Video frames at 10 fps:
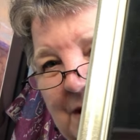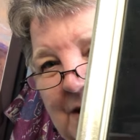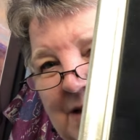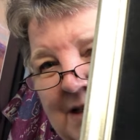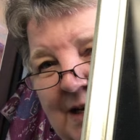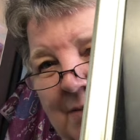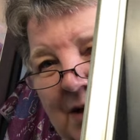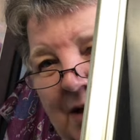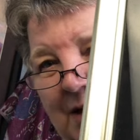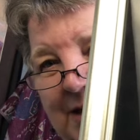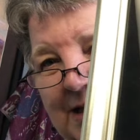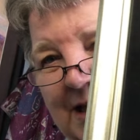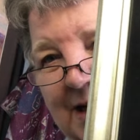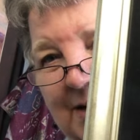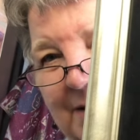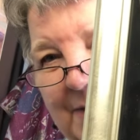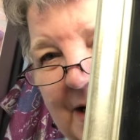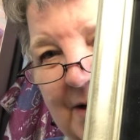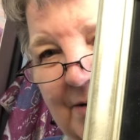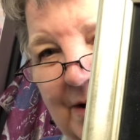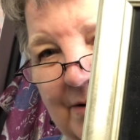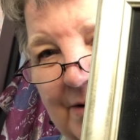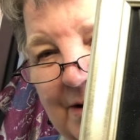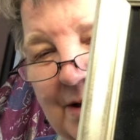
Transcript: You can see my lights there in the background.